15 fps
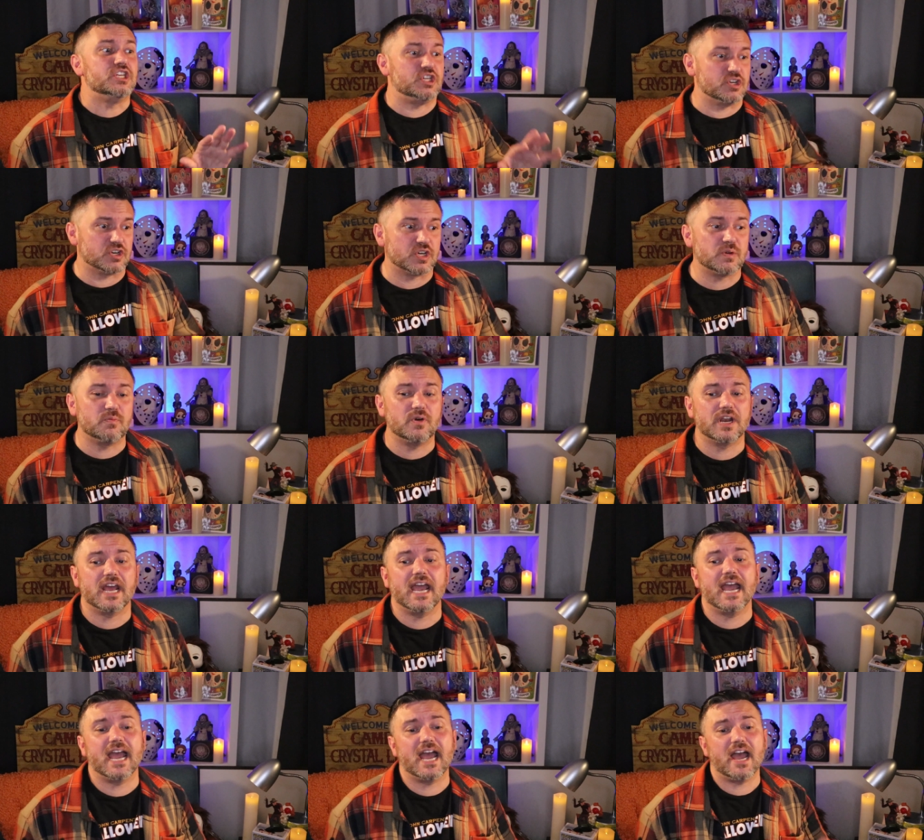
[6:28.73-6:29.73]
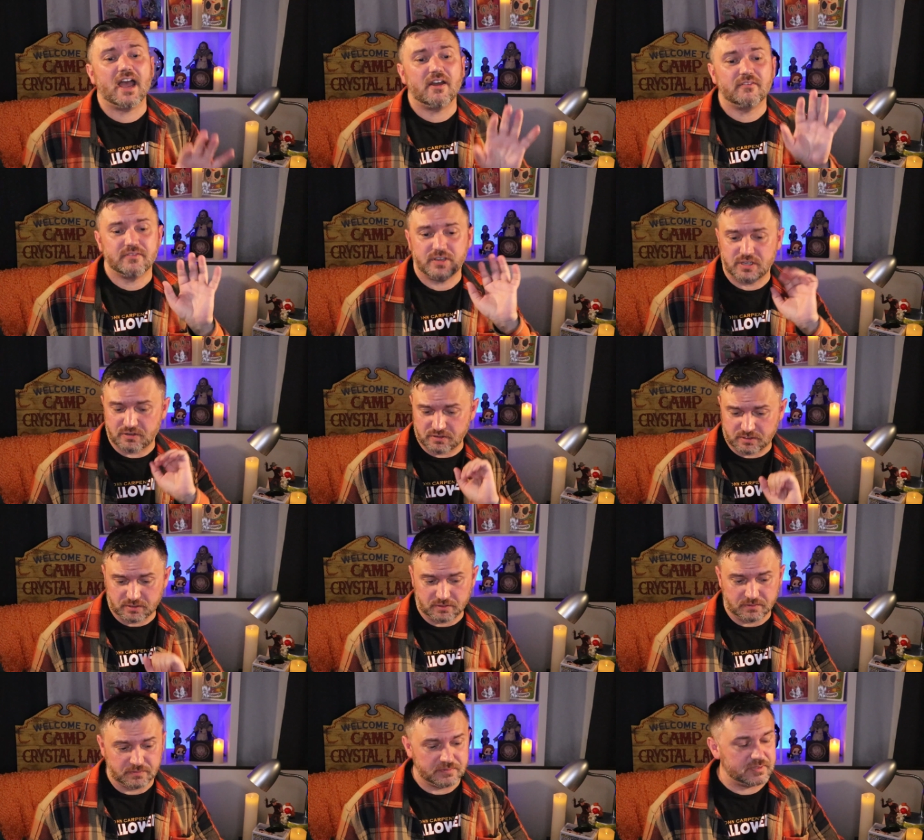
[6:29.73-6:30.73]
You're gonna want to have your
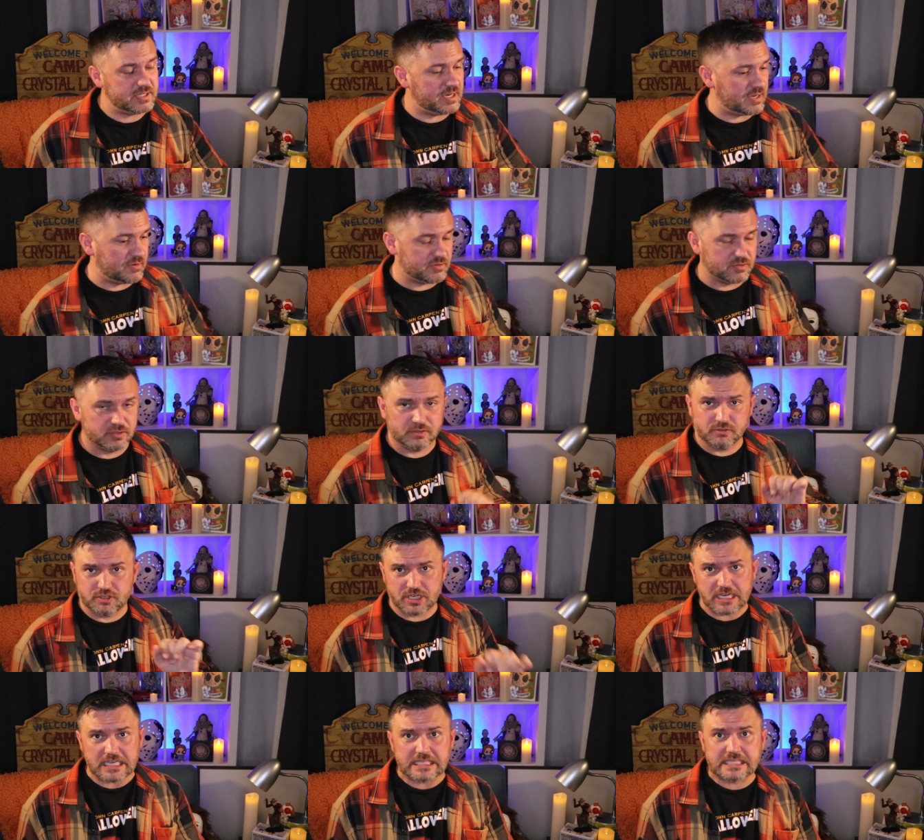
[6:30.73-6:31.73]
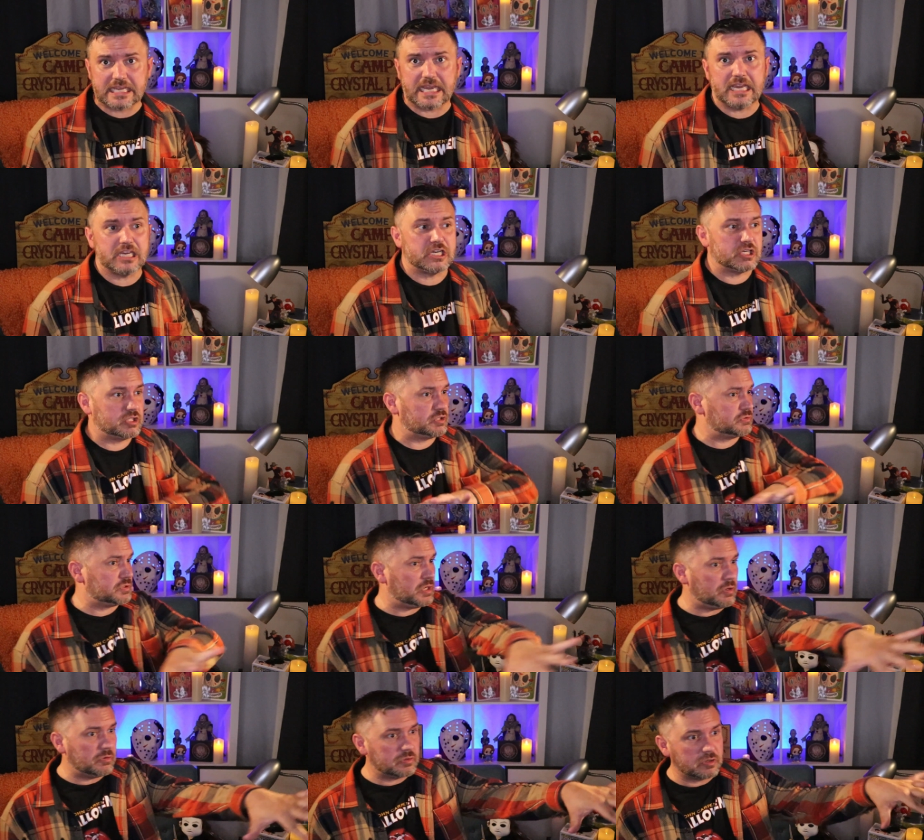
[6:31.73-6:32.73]
little, you know, your little cheesecake, your little
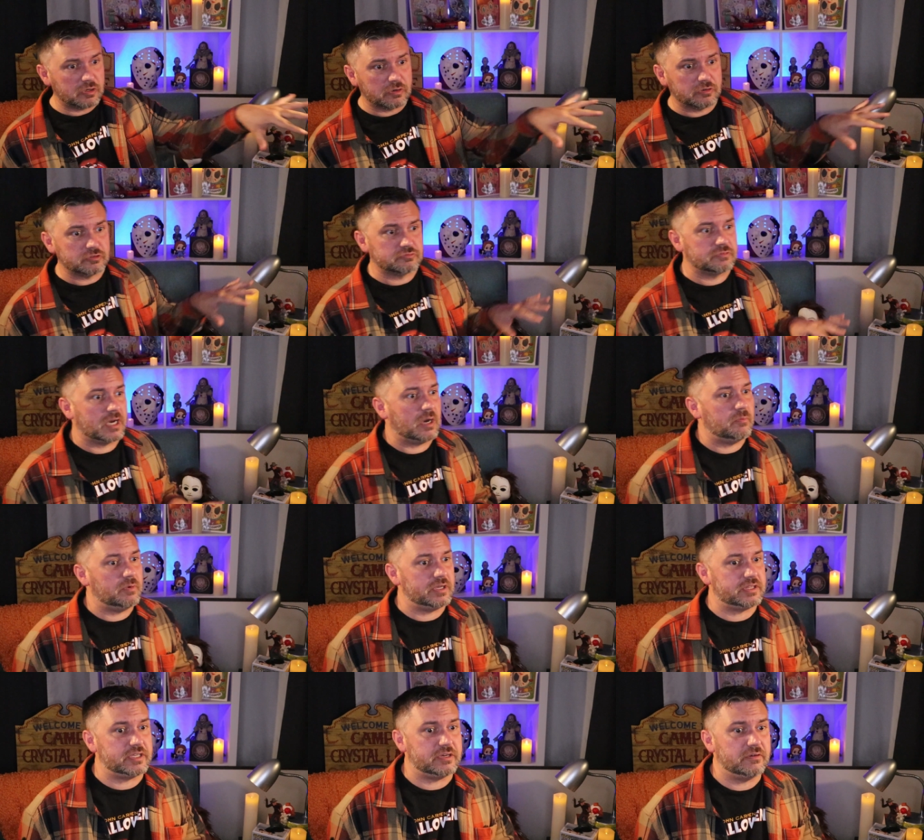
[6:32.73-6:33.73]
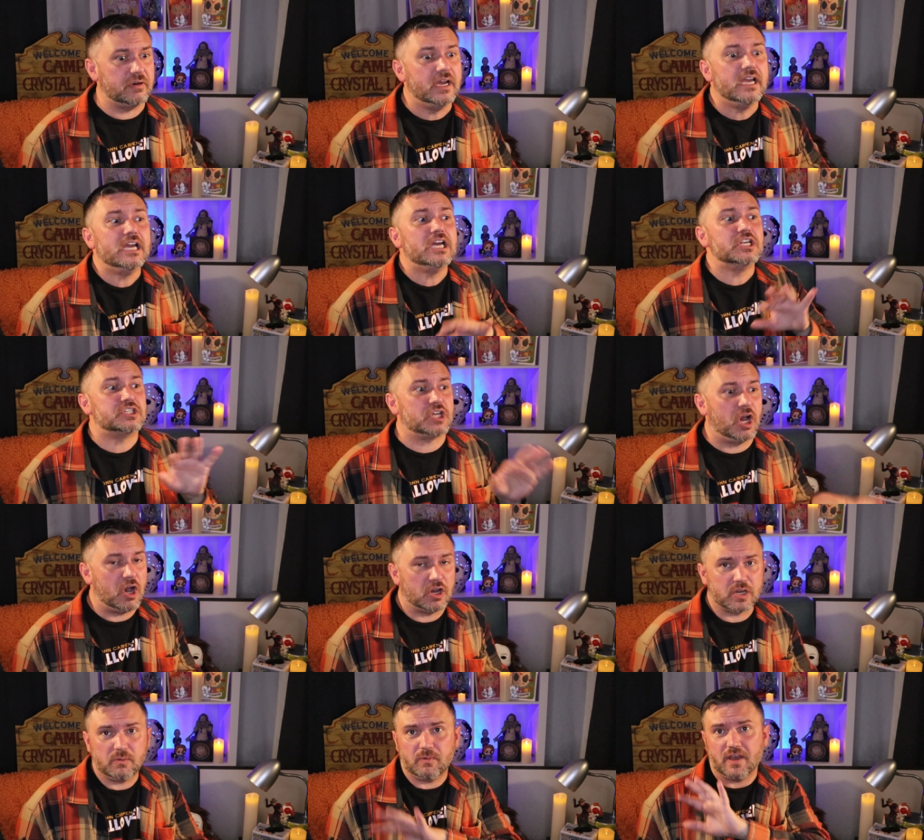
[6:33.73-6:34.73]
Golden Girls around with you,
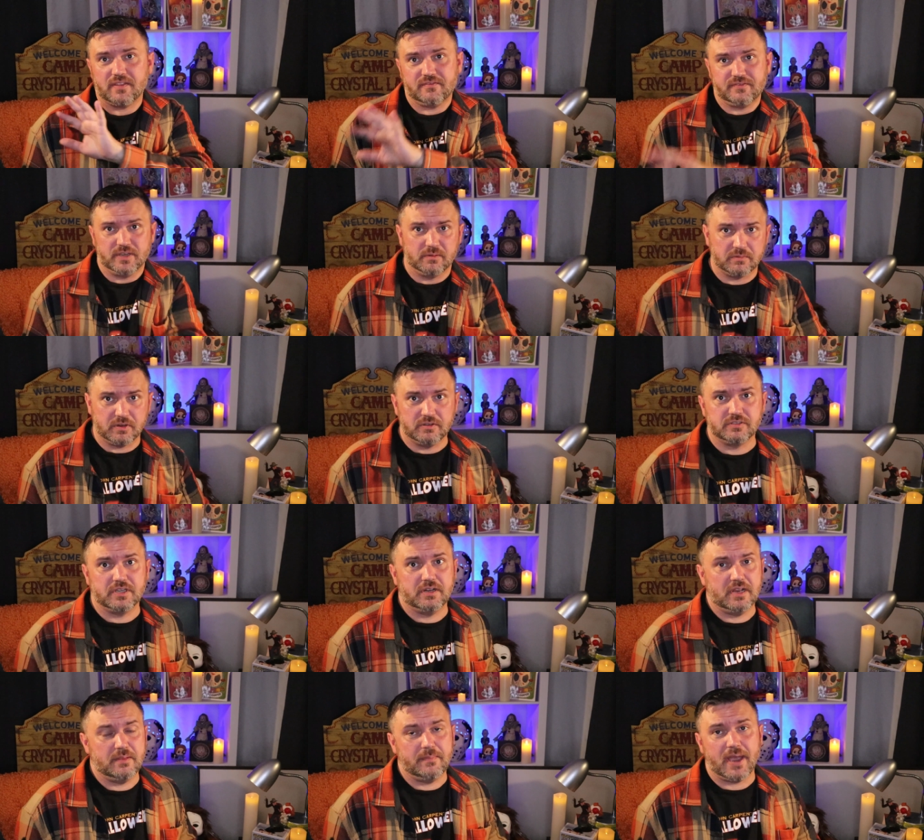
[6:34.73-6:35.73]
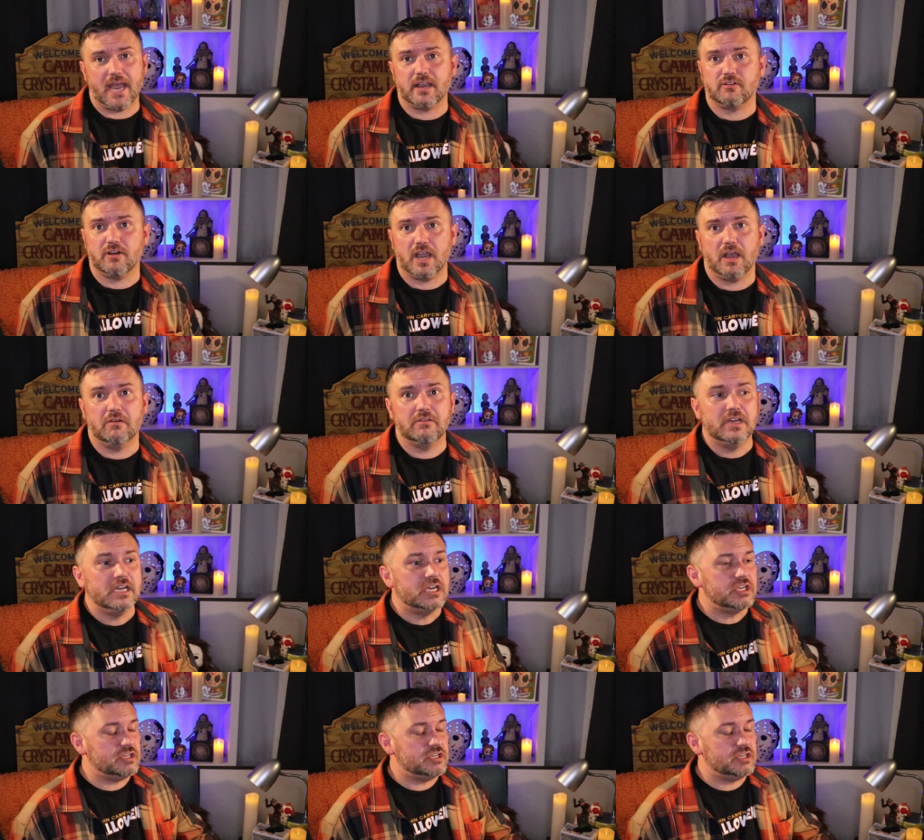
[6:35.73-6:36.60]
talking while the film goes on in the background.